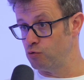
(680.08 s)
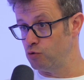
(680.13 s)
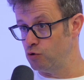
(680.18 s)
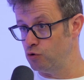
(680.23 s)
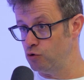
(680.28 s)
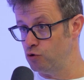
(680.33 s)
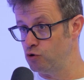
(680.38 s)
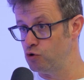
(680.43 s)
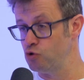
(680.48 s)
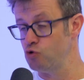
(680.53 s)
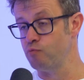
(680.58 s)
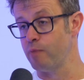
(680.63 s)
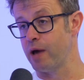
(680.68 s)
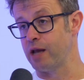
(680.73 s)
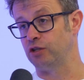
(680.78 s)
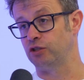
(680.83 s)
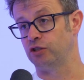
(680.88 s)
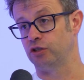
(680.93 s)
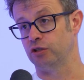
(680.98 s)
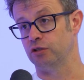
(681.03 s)
you
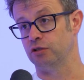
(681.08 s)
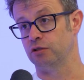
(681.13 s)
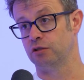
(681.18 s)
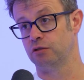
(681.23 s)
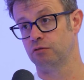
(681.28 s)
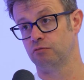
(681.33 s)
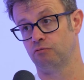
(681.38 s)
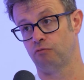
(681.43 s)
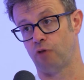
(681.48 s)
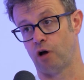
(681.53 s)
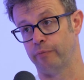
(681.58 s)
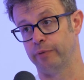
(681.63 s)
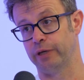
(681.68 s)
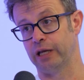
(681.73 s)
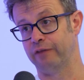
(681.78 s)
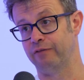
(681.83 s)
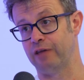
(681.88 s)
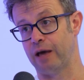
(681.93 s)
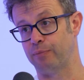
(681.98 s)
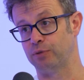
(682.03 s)
mentioned right at the
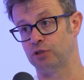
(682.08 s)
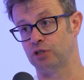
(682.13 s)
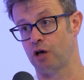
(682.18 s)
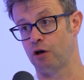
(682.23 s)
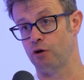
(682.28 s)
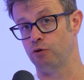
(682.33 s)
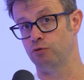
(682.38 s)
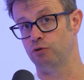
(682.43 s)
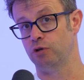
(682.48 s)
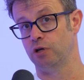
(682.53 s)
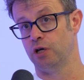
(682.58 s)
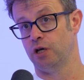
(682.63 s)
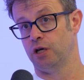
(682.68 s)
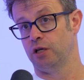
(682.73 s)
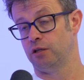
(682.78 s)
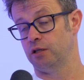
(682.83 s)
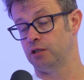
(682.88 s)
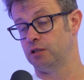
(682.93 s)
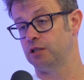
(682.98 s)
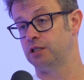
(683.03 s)
beginning of the episode
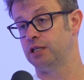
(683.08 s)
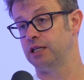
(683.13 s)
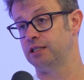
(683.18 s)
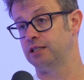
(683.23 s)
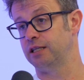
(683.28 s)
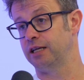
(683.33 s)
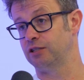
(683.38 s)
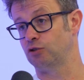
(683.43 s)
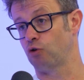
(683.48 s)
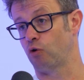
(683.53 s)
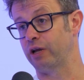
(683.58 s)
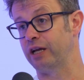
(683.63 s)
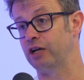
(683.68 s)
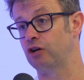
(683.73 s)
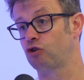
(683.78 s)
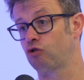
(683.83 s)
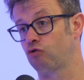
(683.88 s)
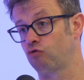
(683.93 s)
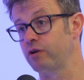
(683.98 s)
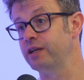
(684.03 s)
the statistics on
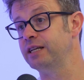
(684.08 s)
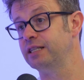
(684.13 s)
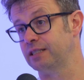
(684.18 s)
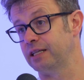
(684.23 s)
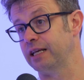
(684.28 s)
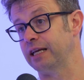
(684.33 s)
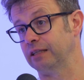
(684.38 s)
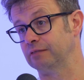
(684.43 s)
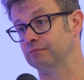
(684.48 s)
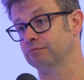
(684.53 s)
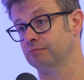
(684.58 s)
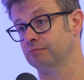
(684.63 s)
increasing